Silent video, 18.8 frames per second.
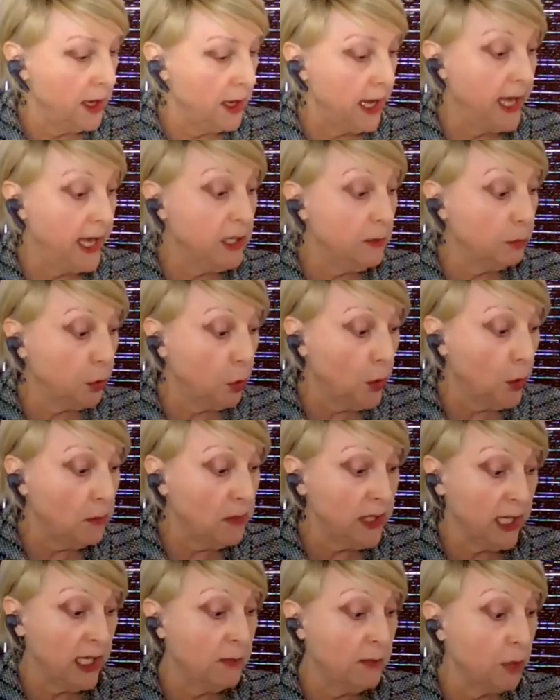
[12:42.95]
And
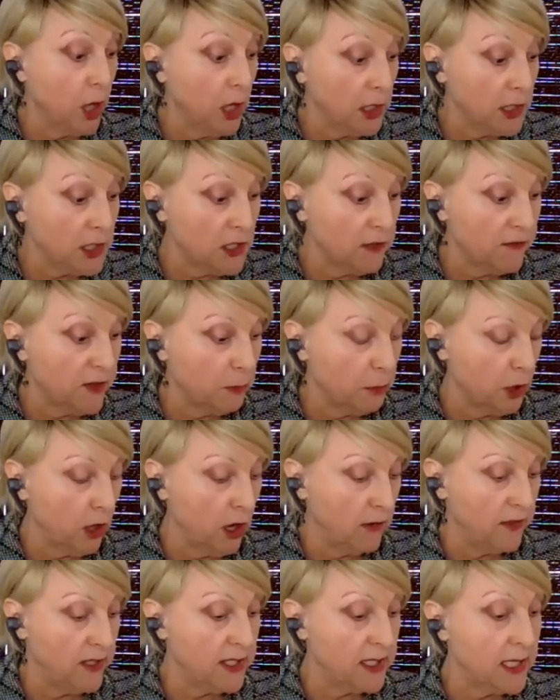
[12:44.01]
employment in parts of the
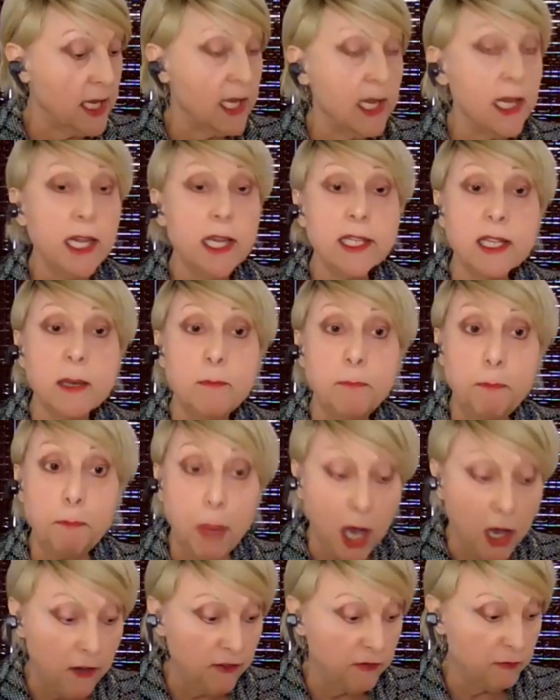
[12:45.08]
province is
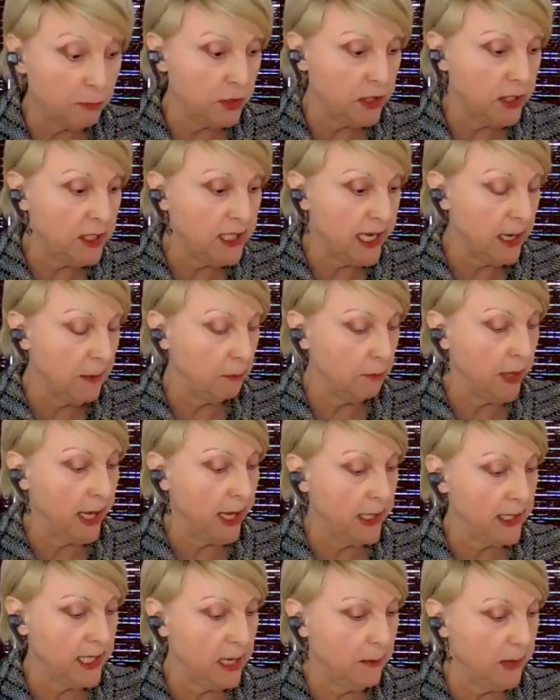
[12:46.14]
above
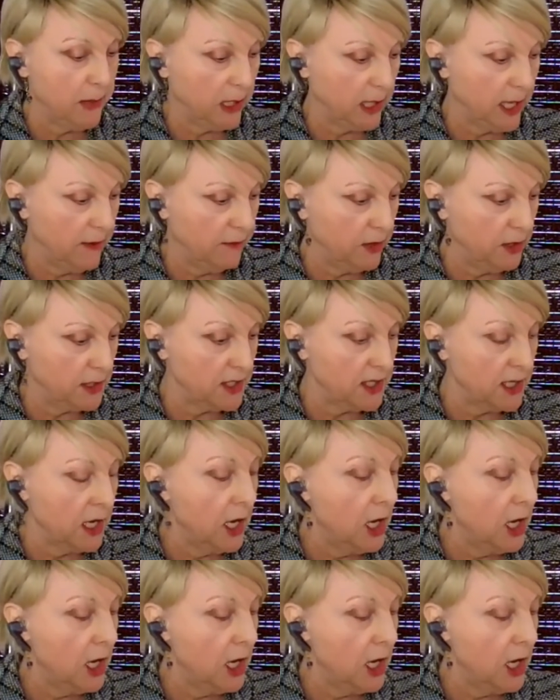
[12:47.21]
pre-pandemic levels.